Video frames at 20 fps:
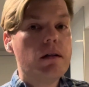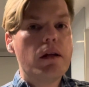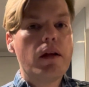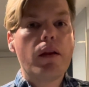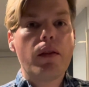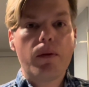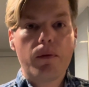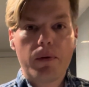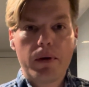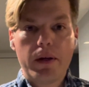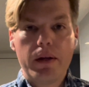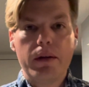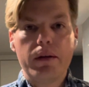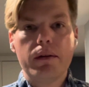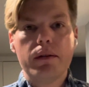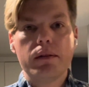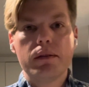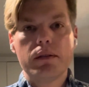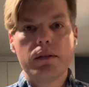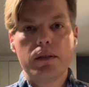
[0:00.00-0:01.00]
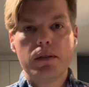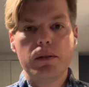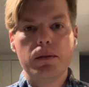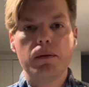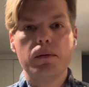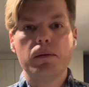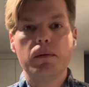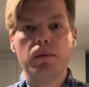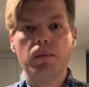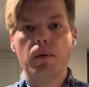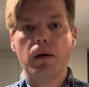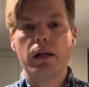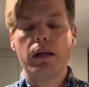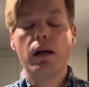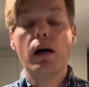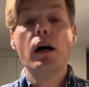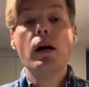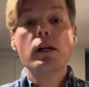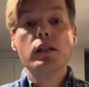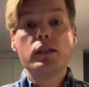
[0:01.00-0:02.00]
Three, two, one.
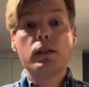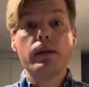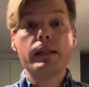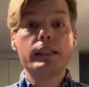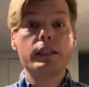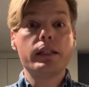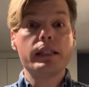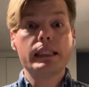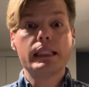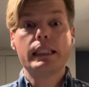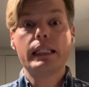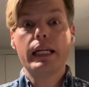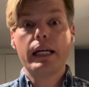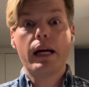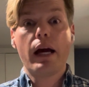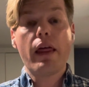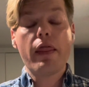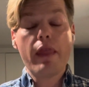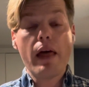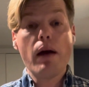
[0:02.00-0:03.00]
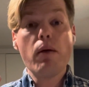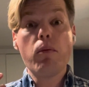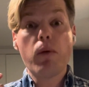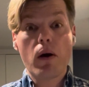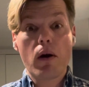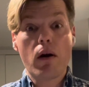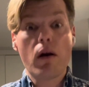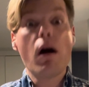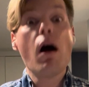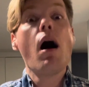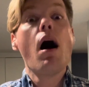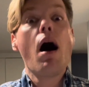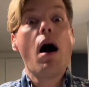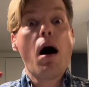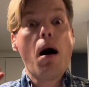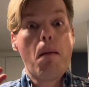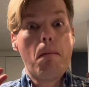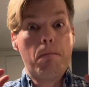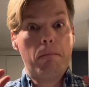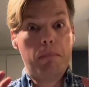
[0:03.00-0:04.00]
So as you can see, they were
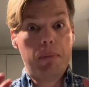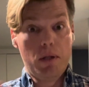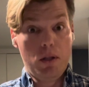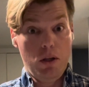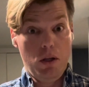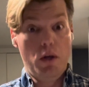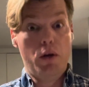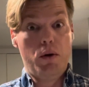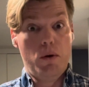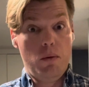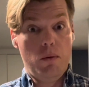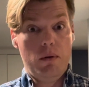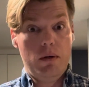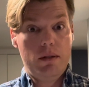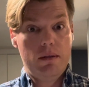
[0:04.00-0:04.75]
blue.